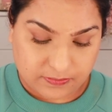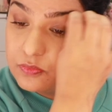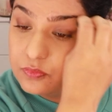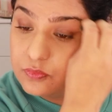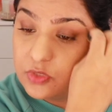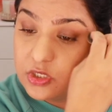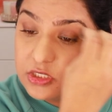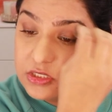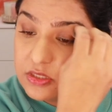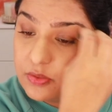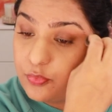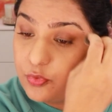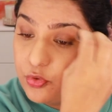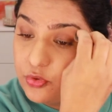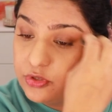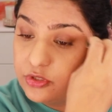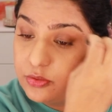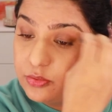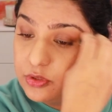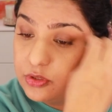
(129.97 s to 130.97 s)
because I'm
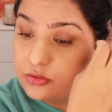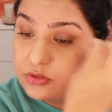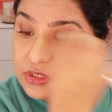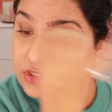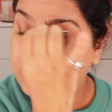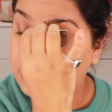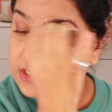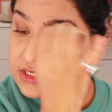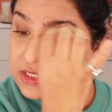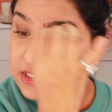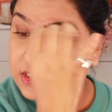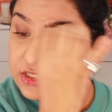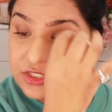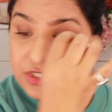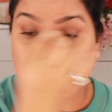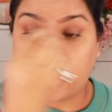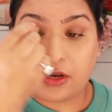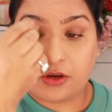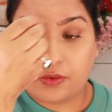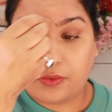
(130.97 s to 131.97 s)
going to be using a stick
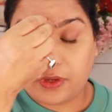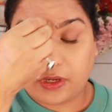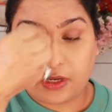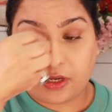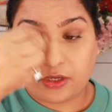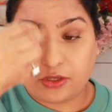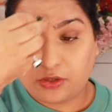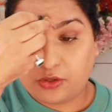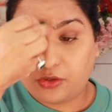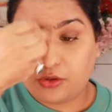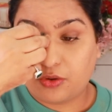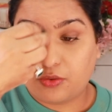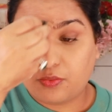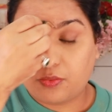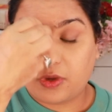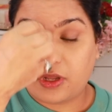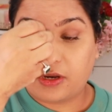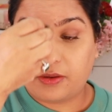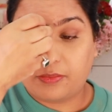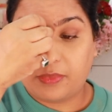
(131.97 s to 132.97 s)
shadow and I don't
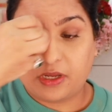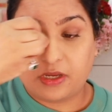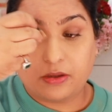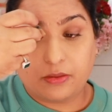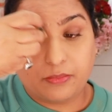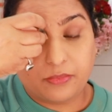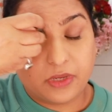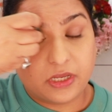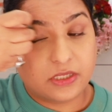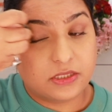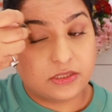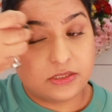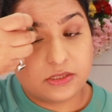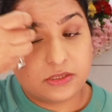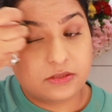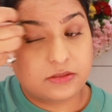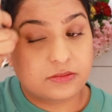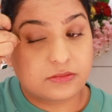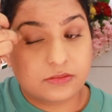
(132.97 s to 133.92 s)
want to make a mess.